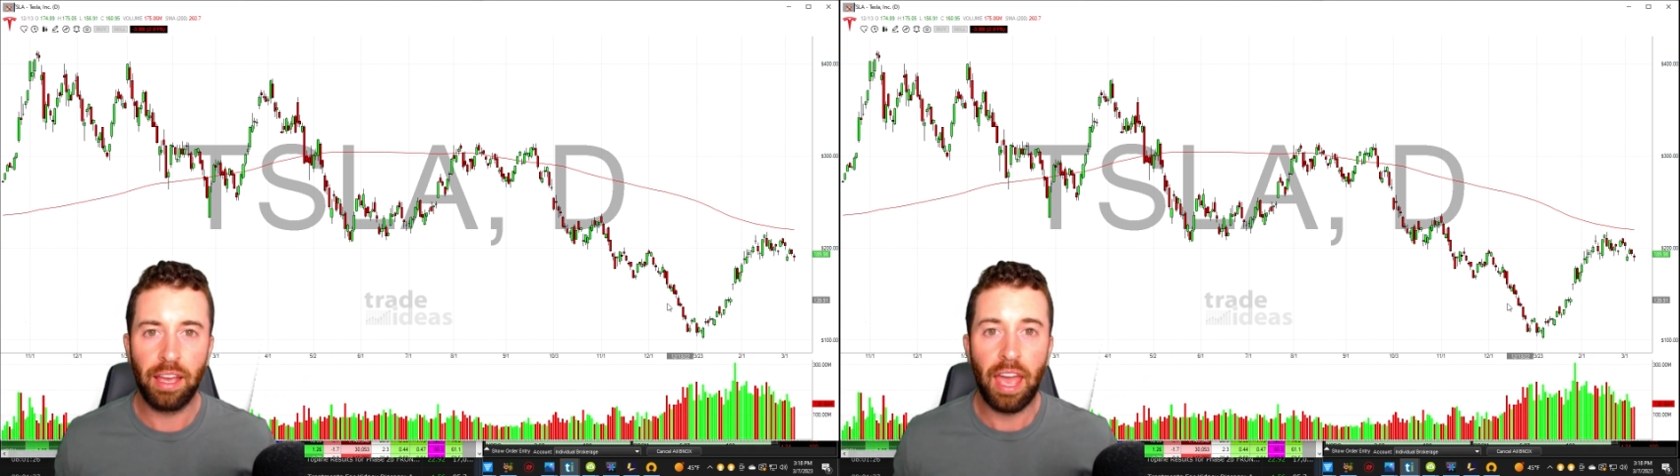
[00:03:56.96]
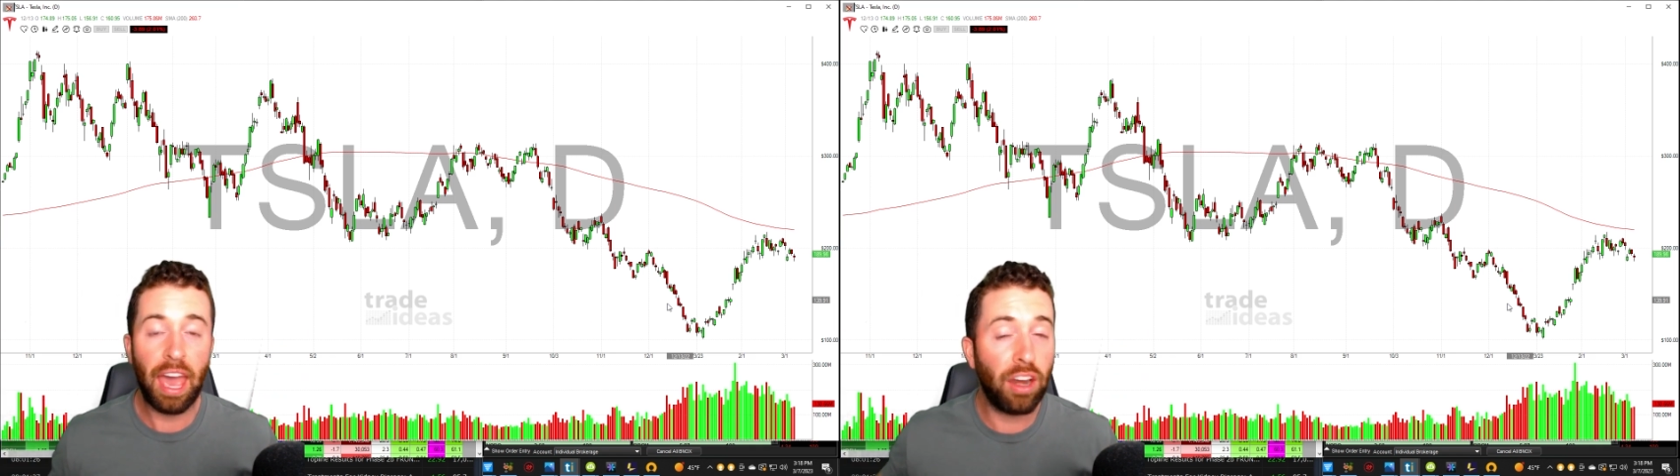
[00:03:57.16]

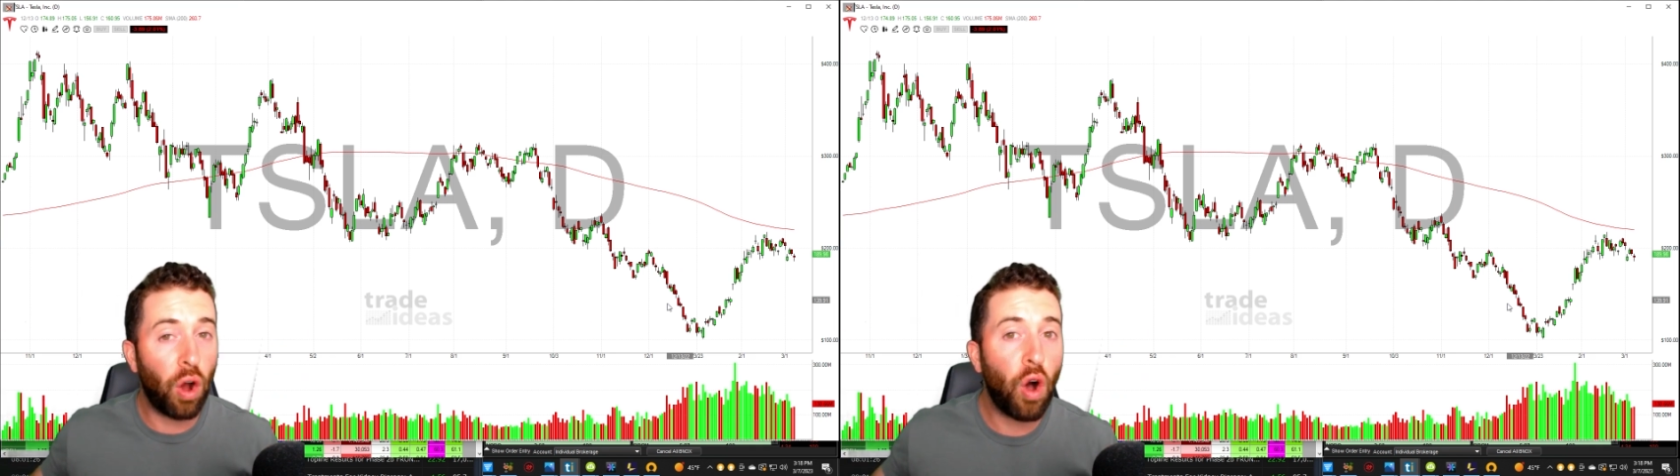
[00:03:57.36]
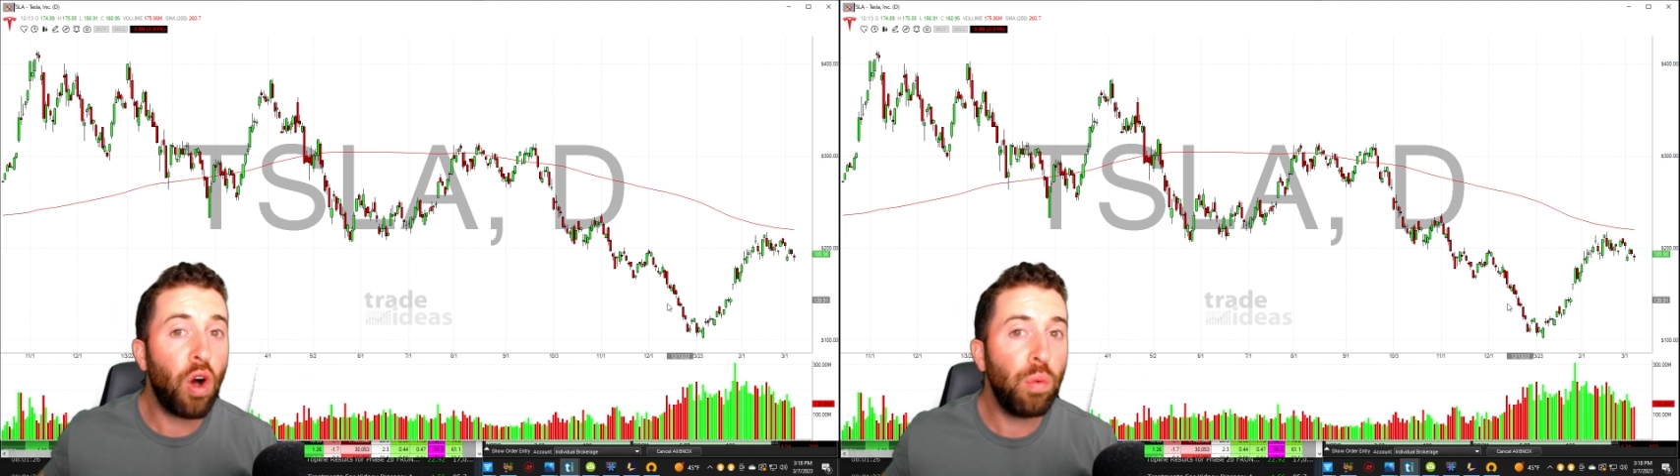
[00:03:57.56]
and
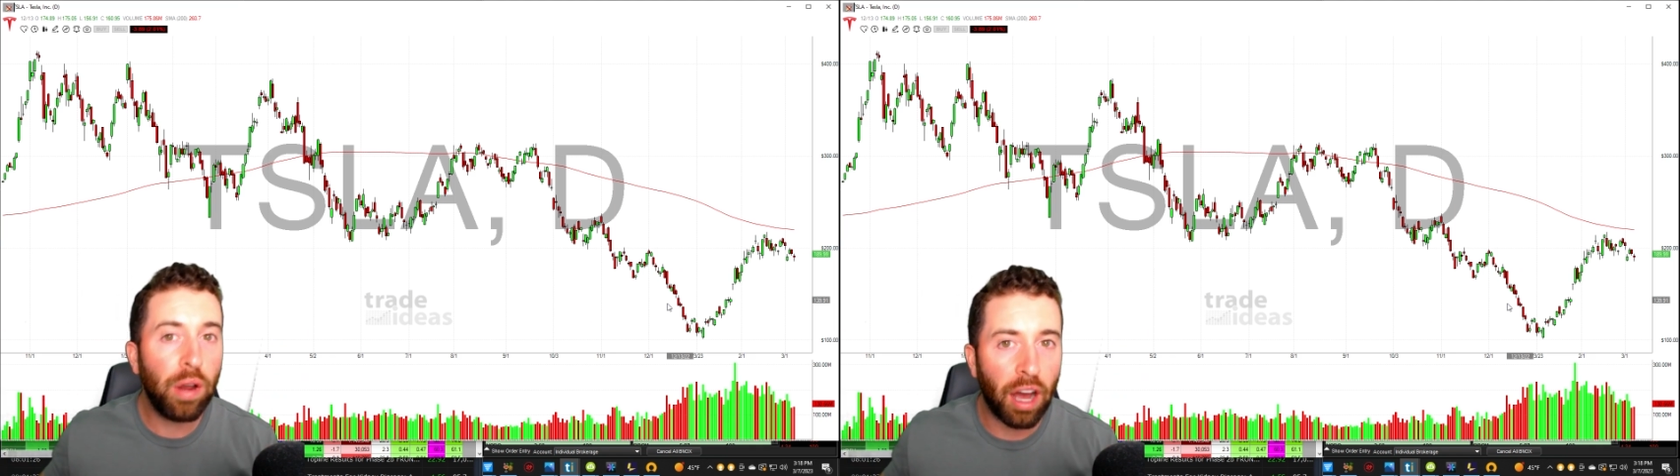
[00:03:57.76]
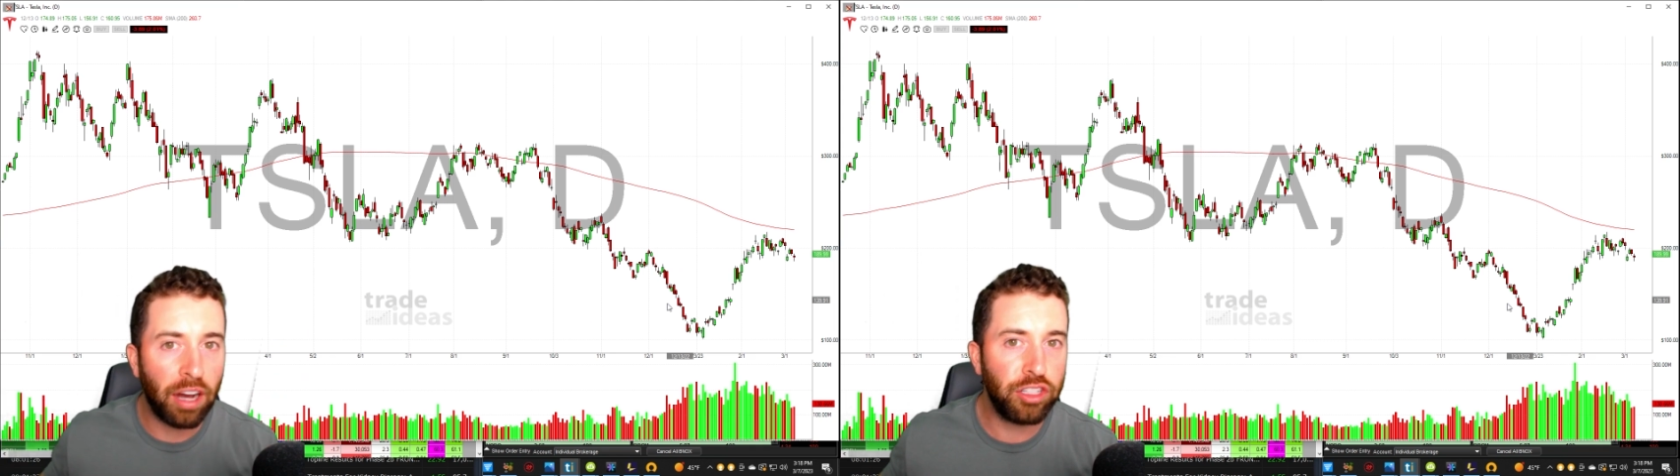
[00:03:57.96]
all
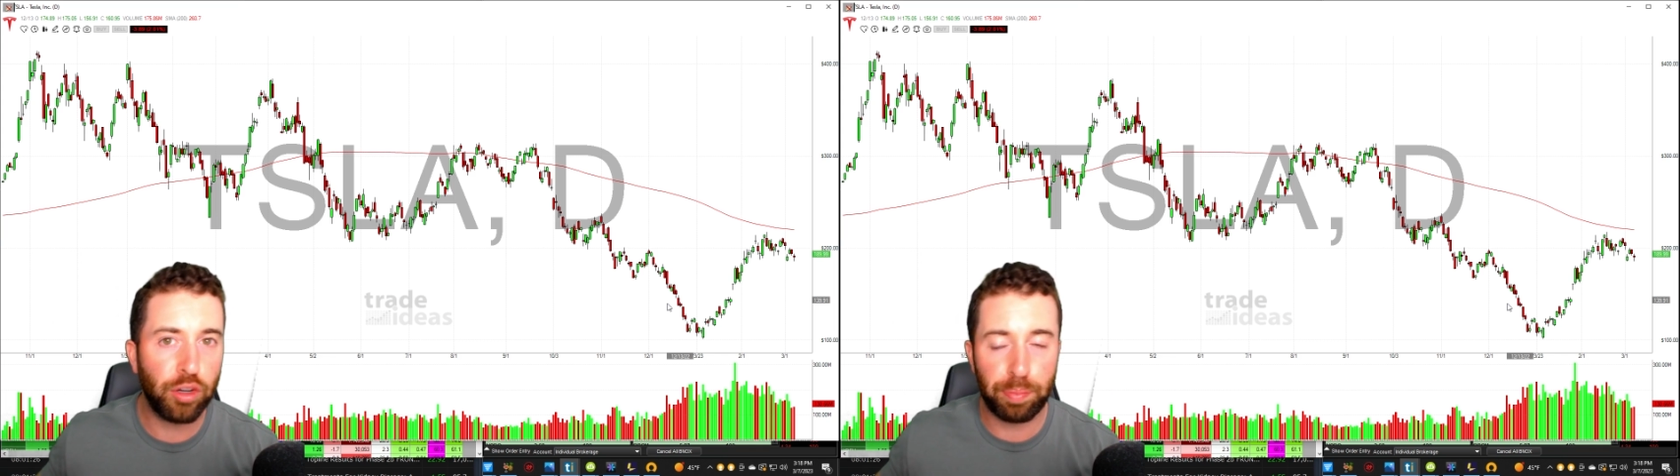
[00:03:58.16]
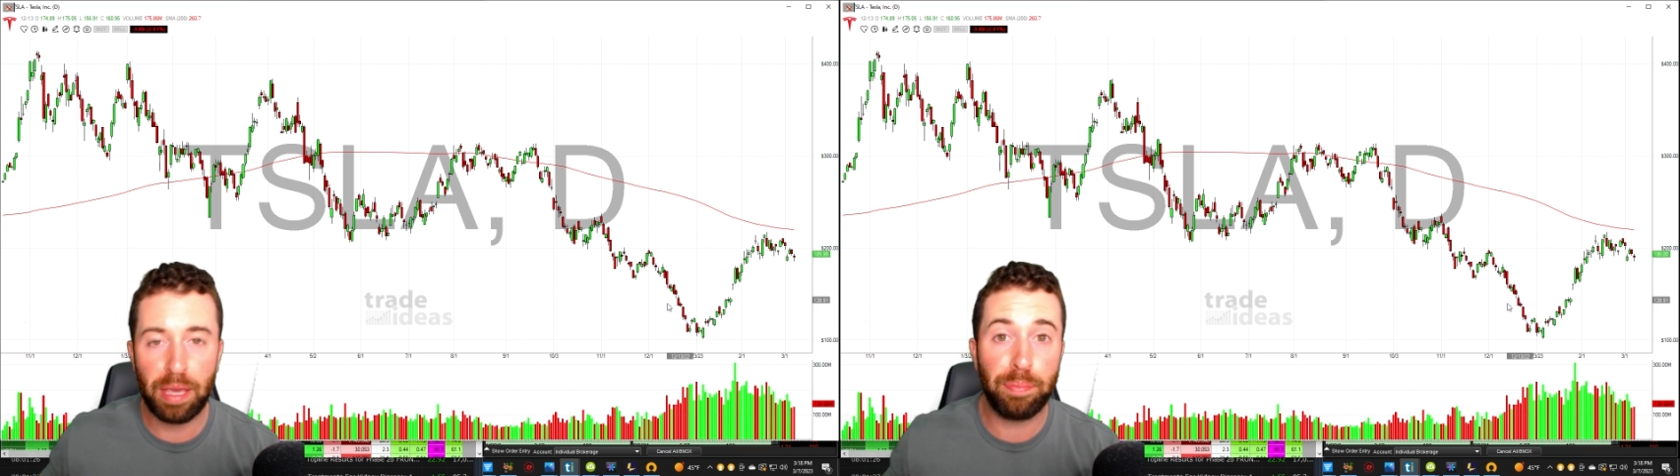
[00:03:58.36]

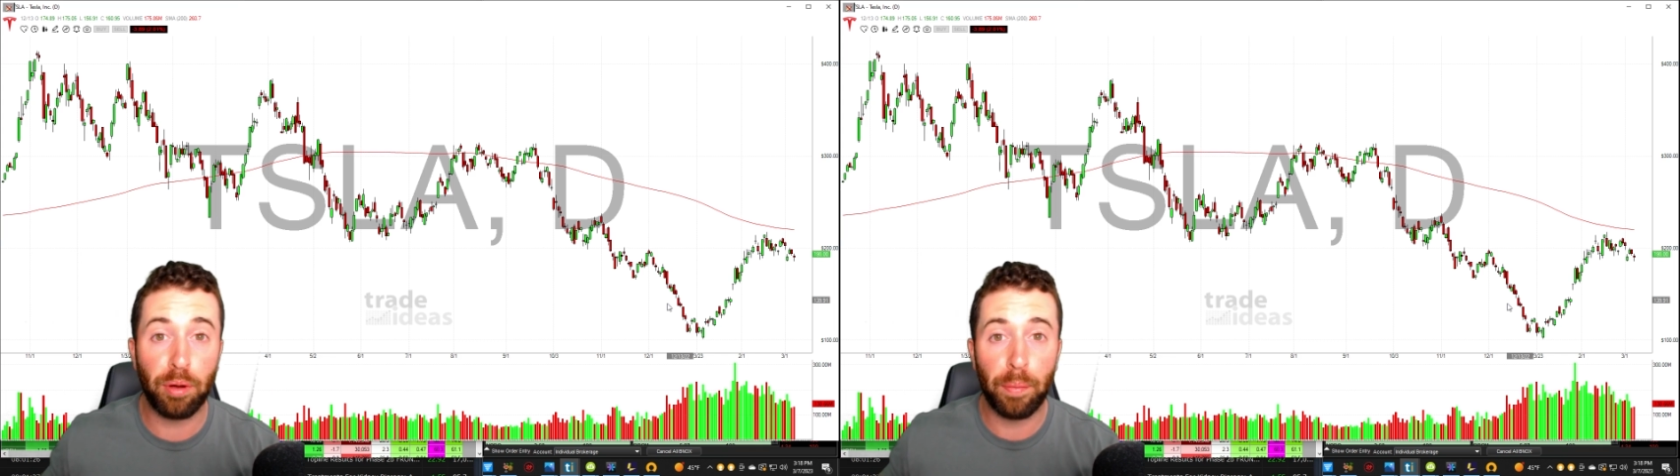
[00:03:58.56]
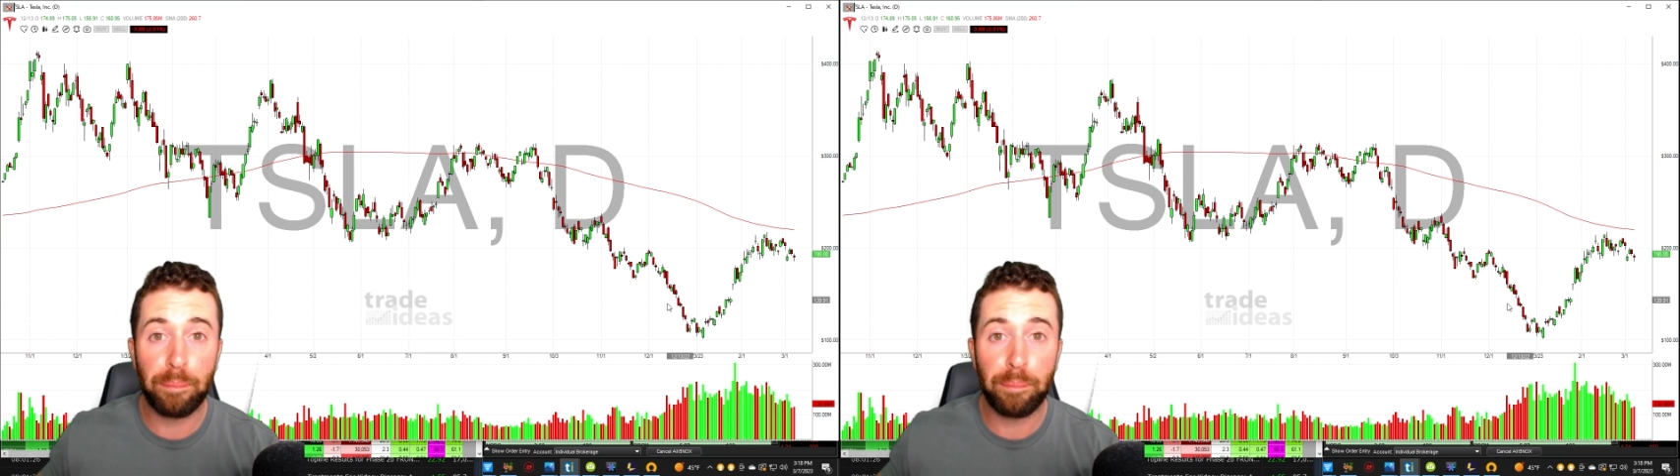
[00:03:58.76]
100 people